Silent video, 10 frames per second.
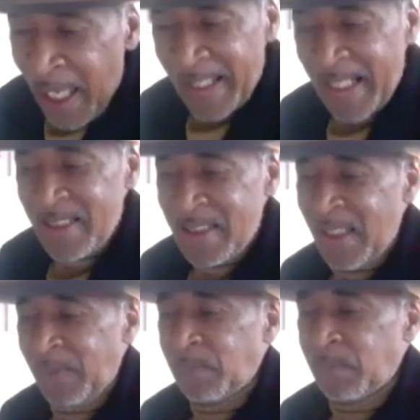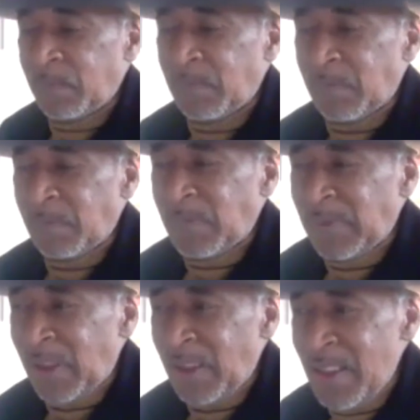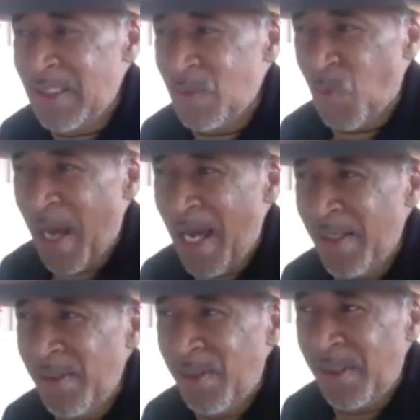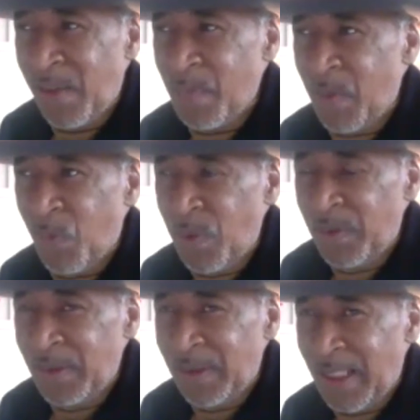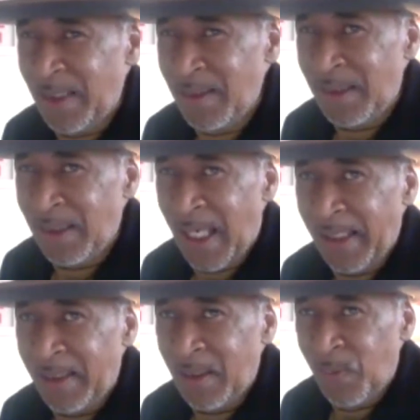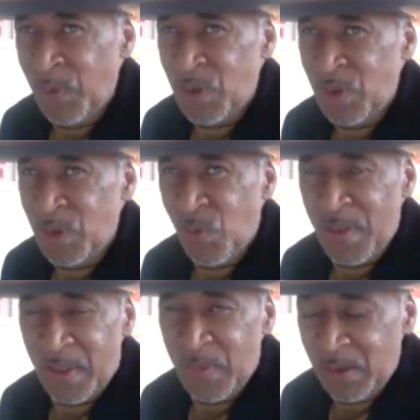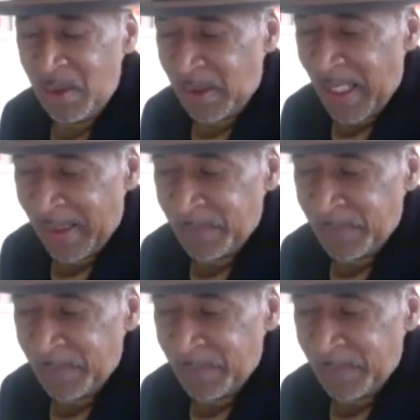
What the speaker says: And I said, he says, well, how are you going to come up with what they look like? What you want them to look like?